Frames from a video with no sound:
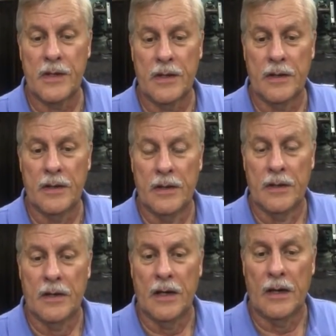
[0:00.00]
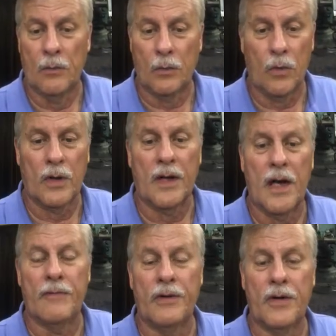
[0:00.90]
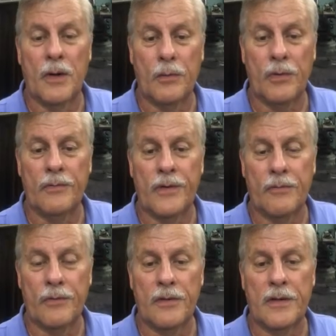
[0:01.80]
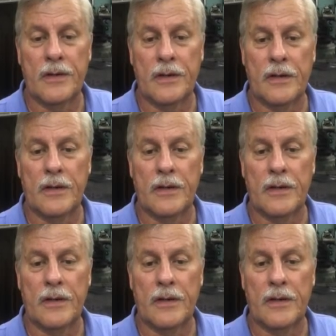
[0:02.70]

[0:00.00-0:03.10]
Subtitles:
We're going to have a number of different